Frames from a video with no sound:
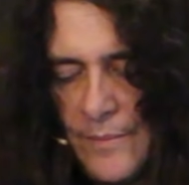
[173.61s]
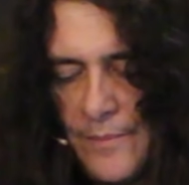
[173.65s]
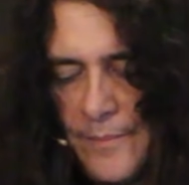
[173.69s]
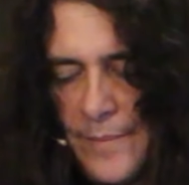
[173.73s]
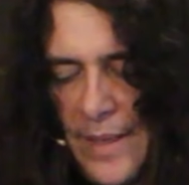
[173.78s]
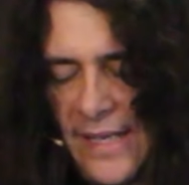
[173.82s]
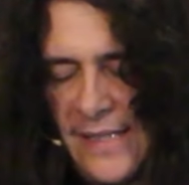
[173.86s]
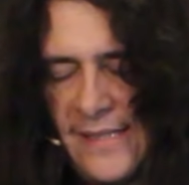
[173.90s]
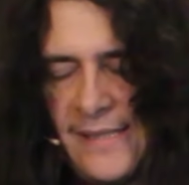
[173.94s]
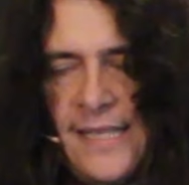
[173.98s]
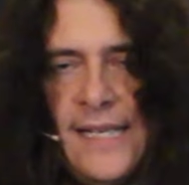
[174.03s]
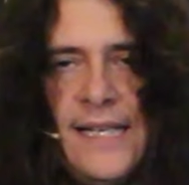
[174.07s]

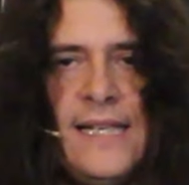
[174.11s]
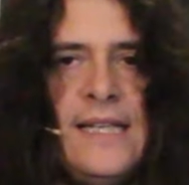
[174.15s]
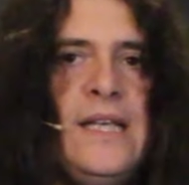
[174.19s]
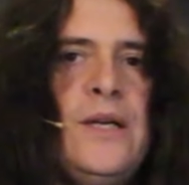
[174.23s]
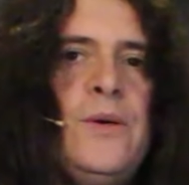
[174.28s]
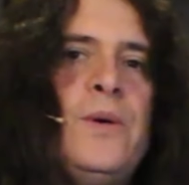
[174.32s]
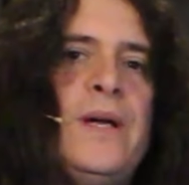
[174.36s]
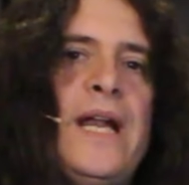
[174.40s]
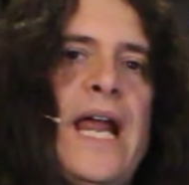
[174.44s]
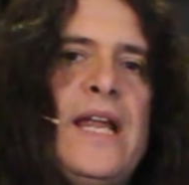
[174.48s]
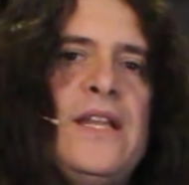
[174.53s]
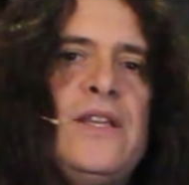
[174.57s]
basically
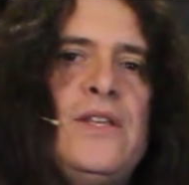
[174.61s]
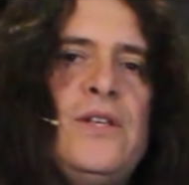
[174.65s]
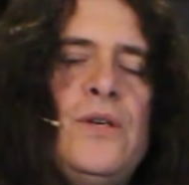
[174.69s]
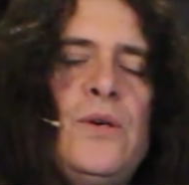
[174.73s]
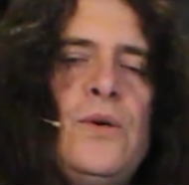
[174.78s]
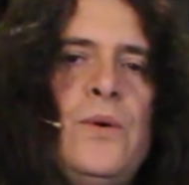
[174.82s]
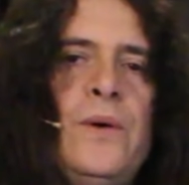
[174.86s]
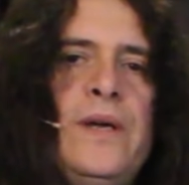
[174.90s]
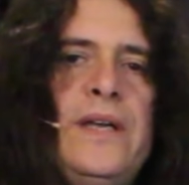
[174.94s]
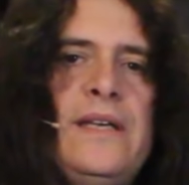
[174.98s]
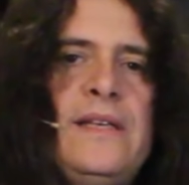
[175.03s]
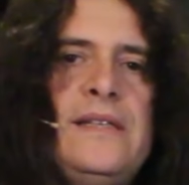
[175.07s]
what I
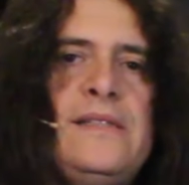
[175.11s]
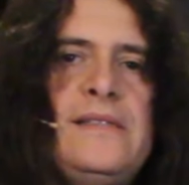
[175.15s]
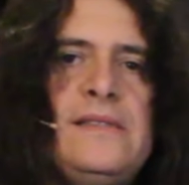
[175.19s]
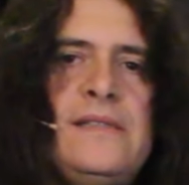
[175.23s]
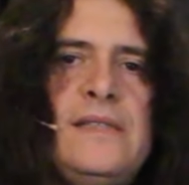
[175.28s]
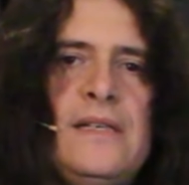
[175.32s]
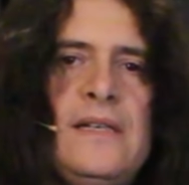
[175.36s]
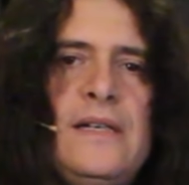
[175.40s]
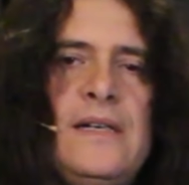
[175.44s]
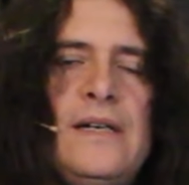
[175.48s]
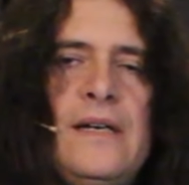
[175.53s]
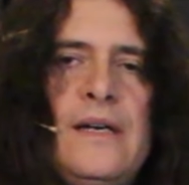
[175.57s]
do is
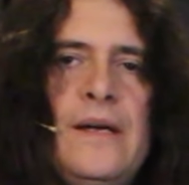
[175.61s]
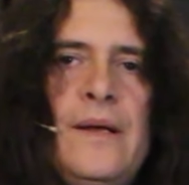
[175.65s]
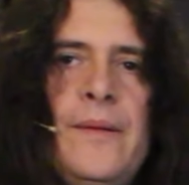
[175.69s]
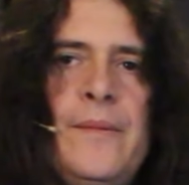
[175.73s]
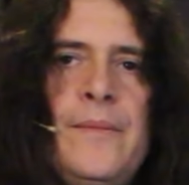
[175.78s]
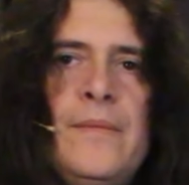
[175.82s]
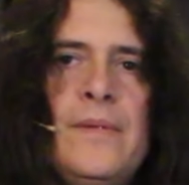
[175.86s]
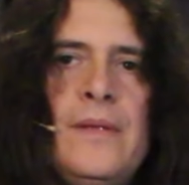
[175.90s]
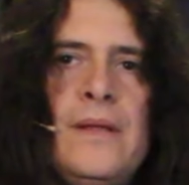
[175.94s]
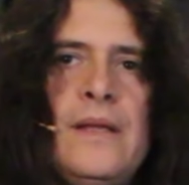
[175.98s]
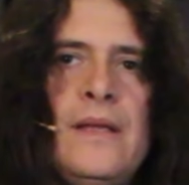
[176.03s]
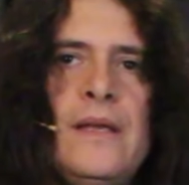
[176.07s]

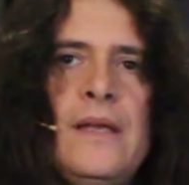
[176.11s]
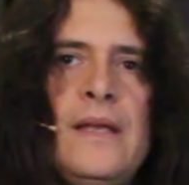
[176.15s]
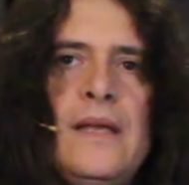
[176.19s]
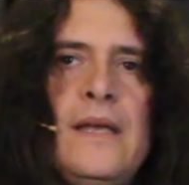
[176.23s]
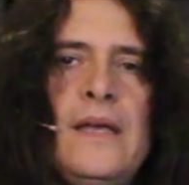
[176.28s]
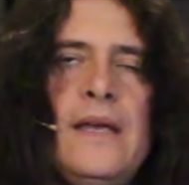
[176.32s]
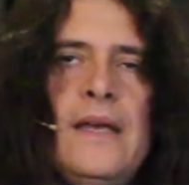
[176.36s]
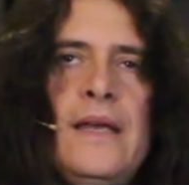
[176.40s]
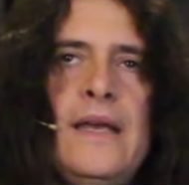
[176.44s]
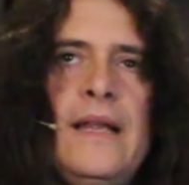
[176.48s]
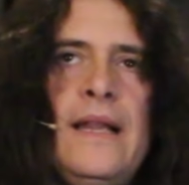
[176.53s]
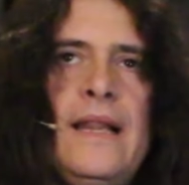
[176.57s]

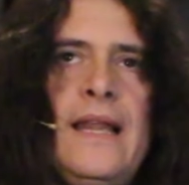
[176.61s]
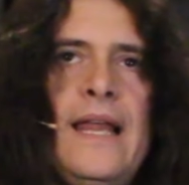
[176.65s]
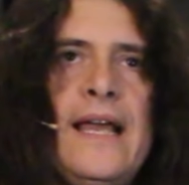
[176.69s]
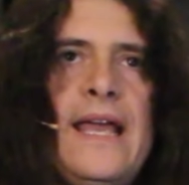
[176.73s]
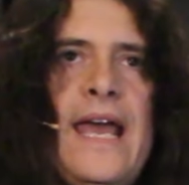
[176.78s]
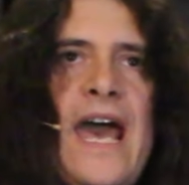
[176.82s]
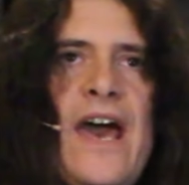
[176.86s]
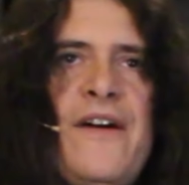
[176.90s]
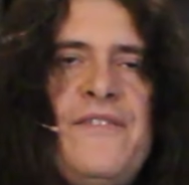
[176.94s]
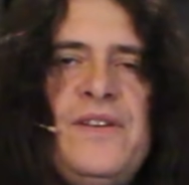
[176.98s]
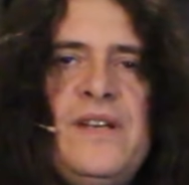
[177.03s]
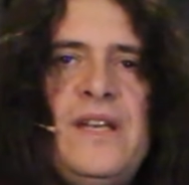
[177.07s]
like
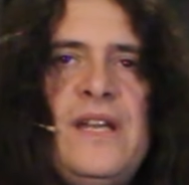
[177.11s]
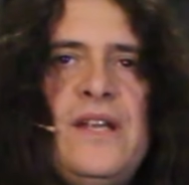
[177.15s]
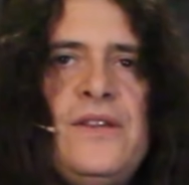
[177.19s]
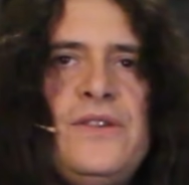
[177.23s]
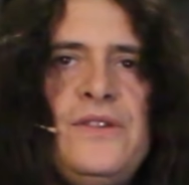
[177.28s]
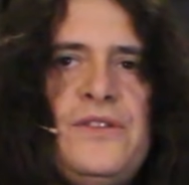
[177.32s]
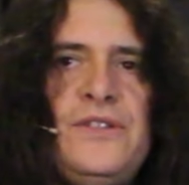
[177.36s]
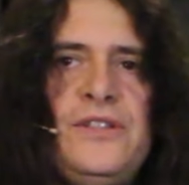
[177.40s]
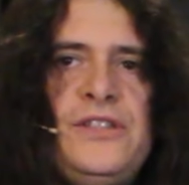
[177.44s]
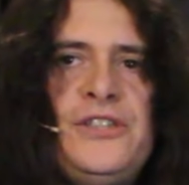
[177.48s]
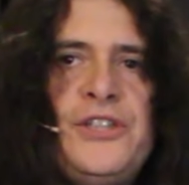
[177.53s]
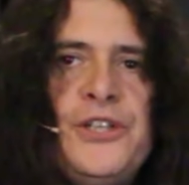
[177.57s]
having a
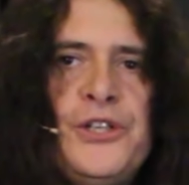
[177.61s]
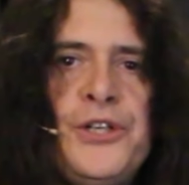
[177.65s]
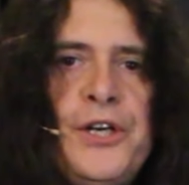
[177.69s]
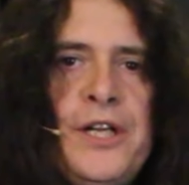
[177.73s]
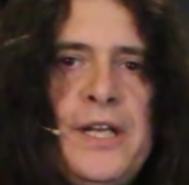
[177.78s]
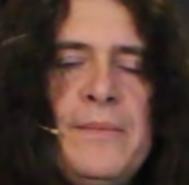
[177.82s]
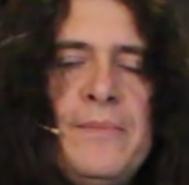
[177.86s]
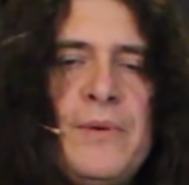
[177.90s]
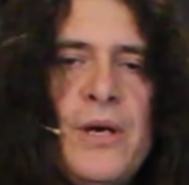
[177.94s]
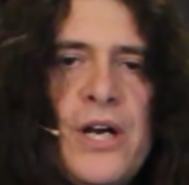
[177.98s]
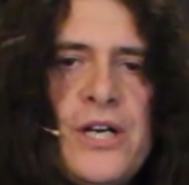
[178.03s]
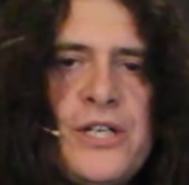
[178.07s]

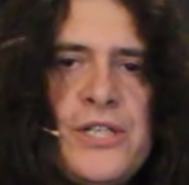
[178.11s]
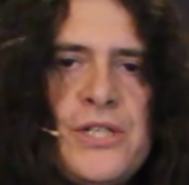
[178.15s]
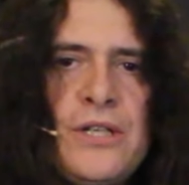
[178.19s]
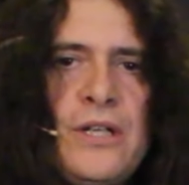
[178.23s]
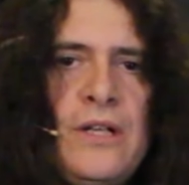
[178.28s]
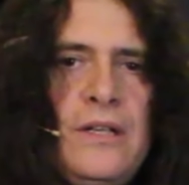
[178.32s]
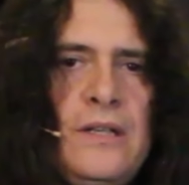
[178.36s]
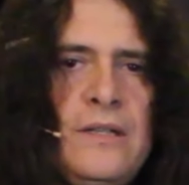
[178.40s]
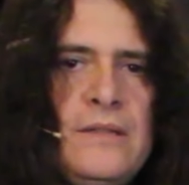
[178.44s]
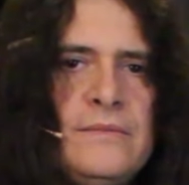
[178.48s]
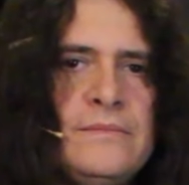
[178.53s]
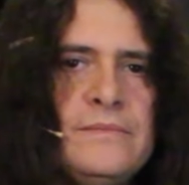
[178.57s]
dirty Marshall,